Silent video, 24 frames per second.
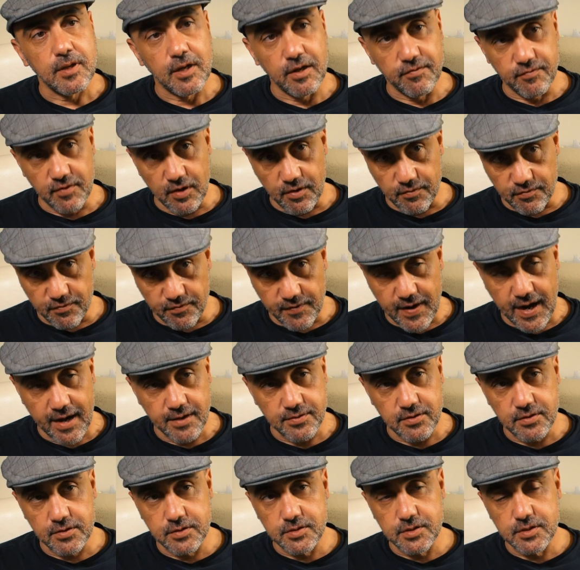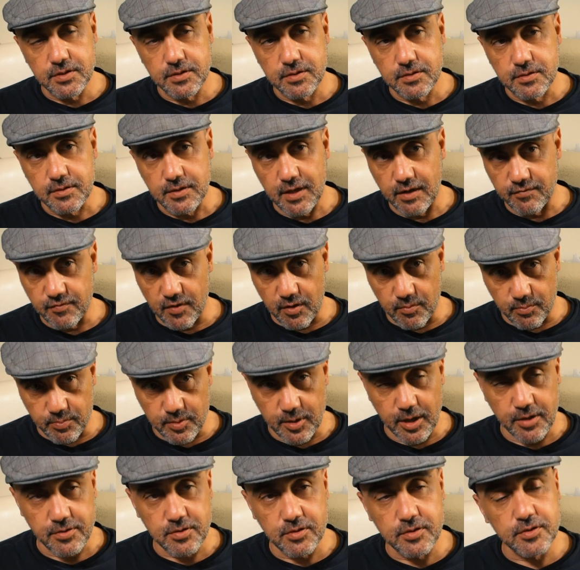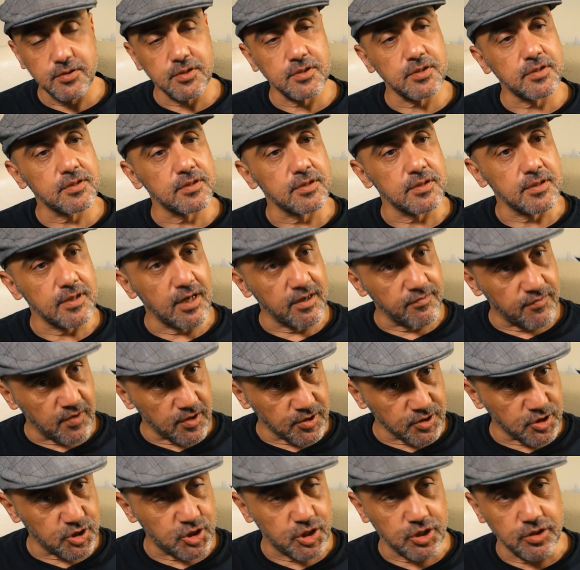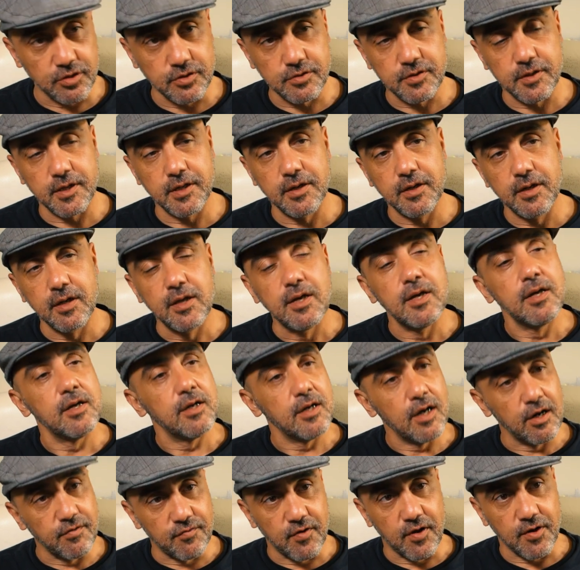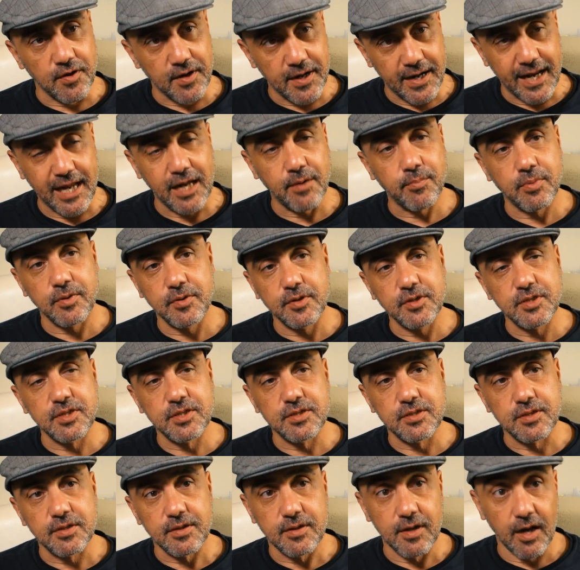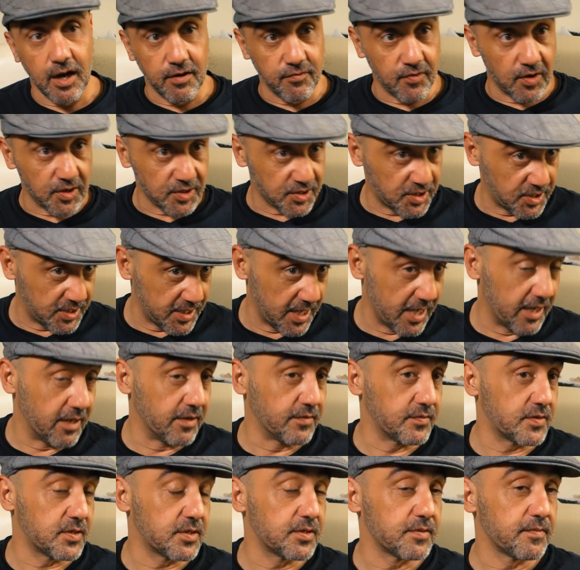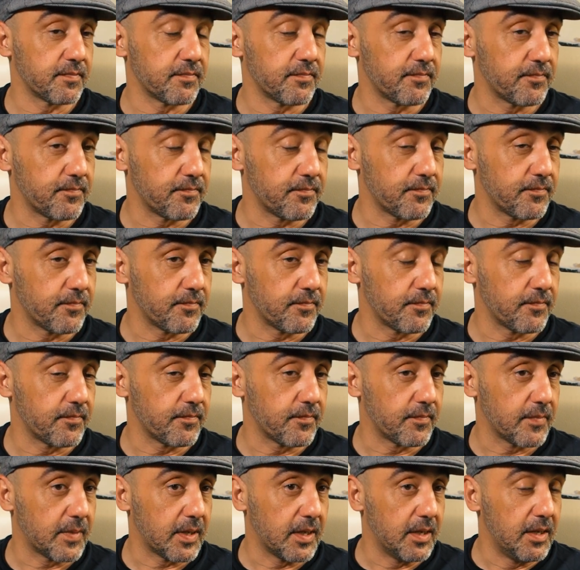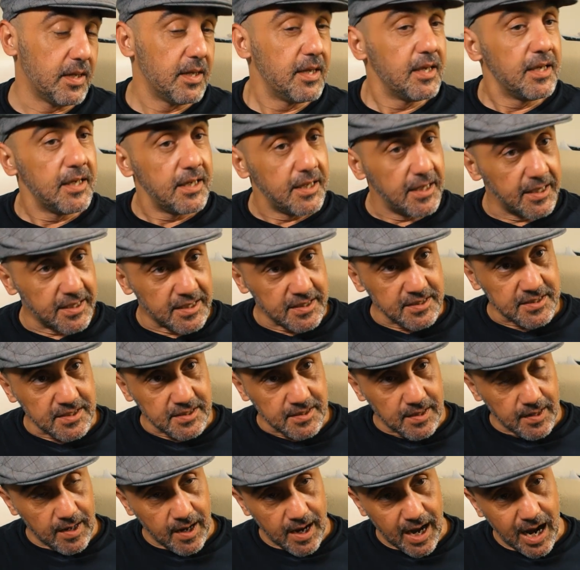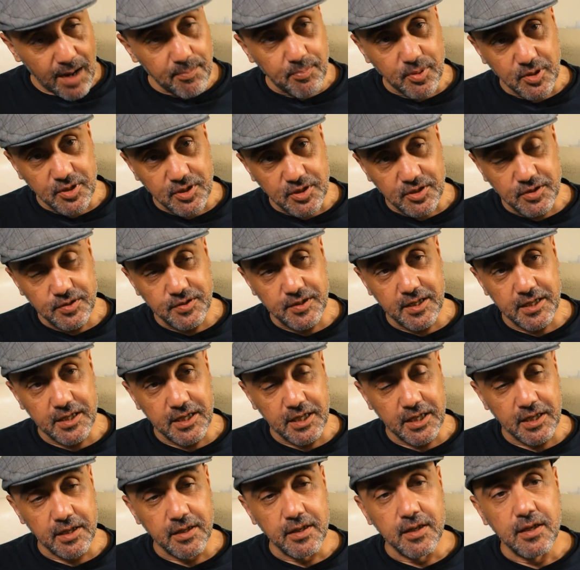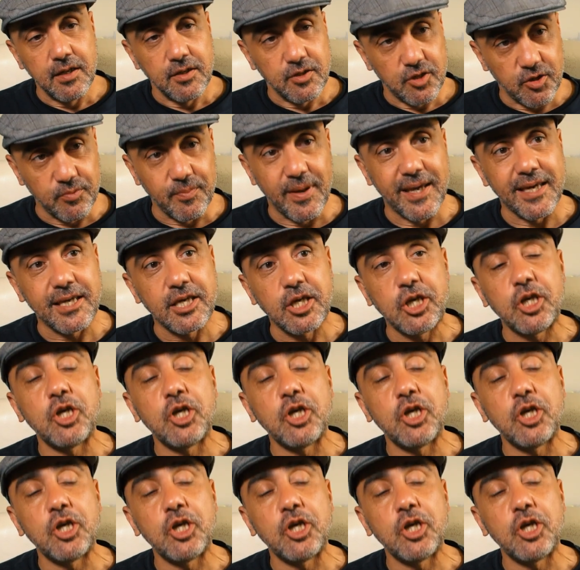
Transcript: of our fathers, of our brothers, of our children, of our neighbors, of ourselves. It is an opportunity to make